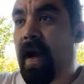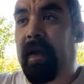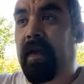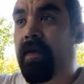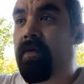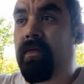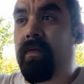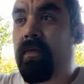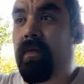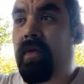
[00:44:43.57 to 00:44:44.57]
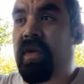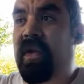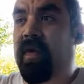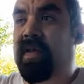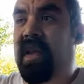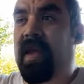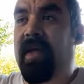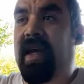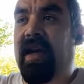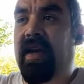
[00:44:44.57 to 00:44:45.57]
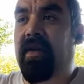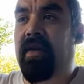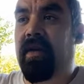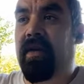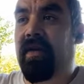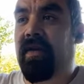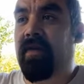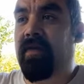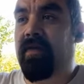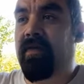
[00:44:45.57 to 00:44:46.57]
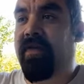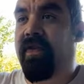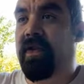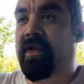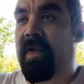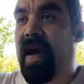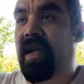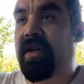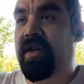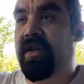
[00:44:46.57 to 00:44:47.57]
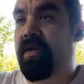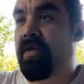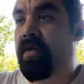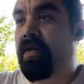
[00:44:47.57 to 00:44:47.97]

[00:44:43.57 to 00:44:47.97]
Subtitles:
mean, she was eliminated the first match,